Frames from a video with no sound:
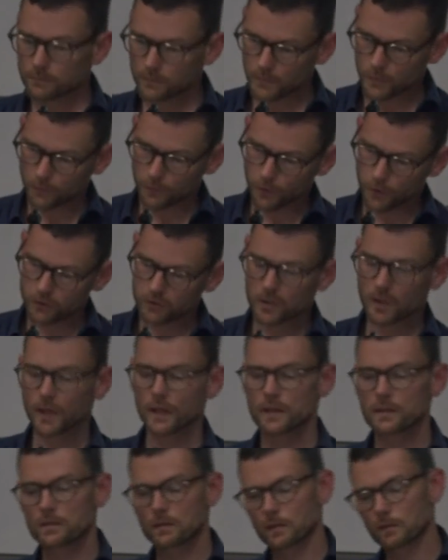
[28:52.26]
the first
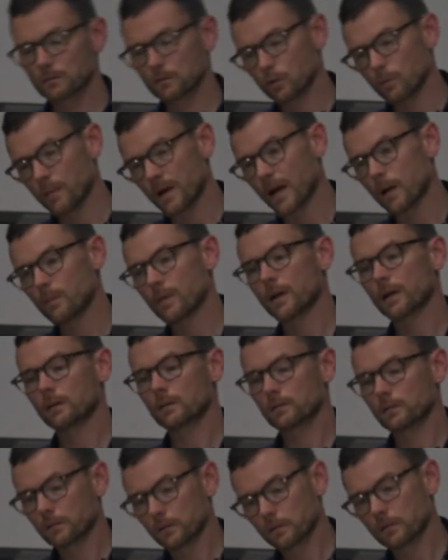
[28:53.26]
Clinton, Obama,
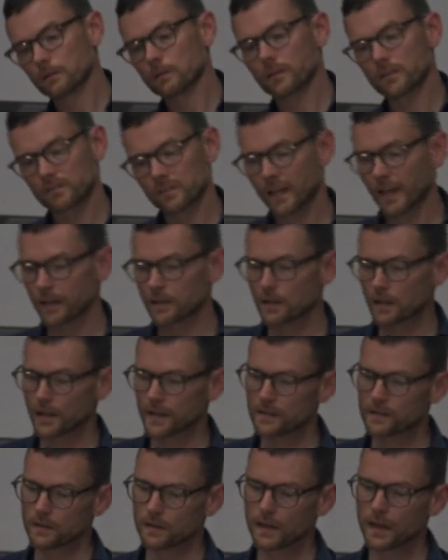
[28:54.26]
the second
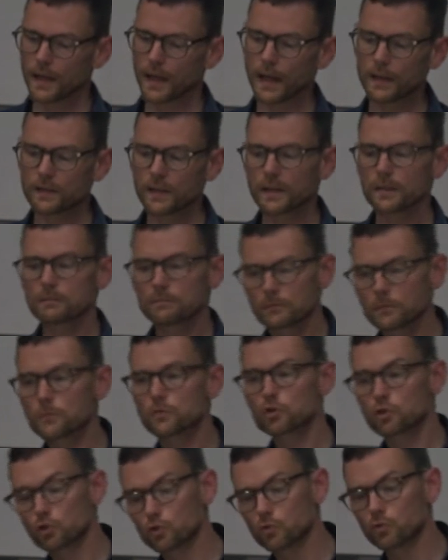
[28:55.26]
Clinton, and then
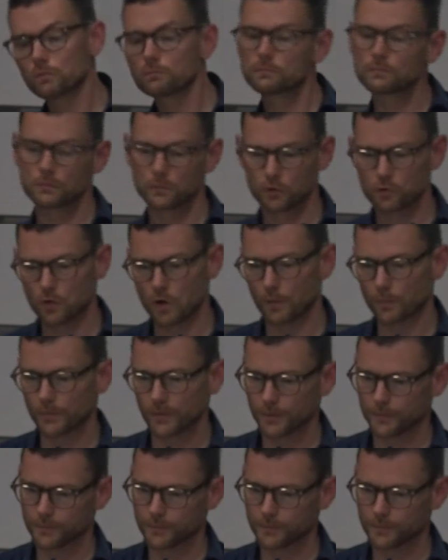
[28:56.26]
to Trump.